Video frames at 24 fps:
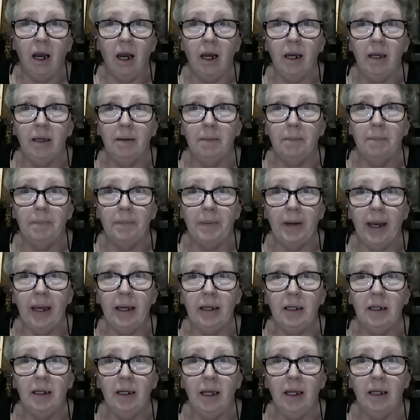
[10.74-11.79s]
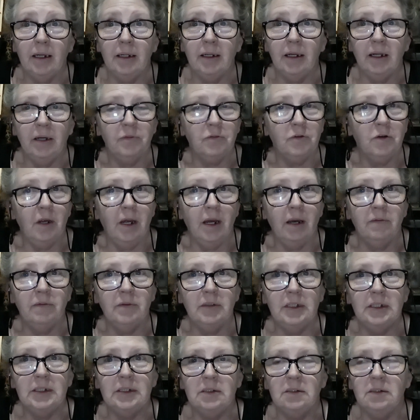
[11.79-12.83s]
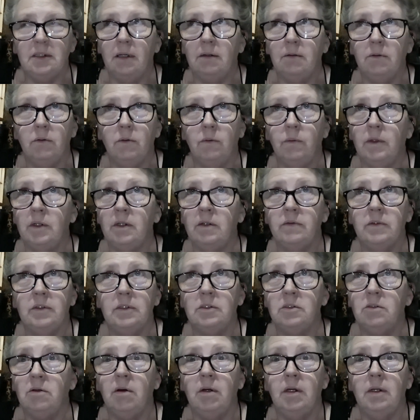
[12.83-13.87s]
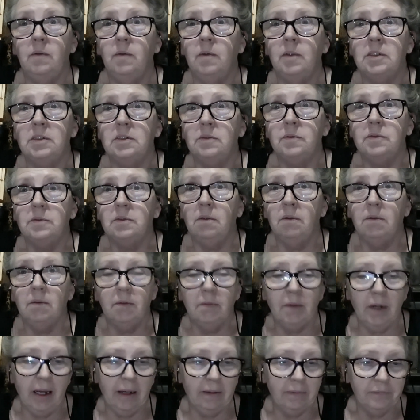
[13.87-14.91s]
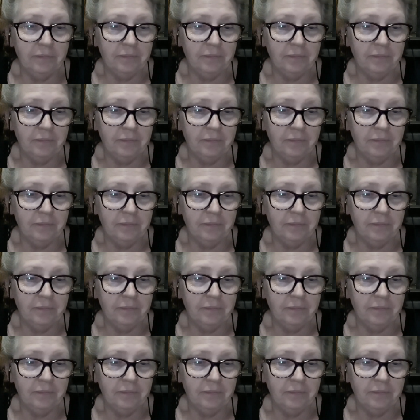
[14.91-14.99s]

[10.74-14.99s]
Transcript: I am backing at it after having this, I don't know, whatever this crud was that was going around.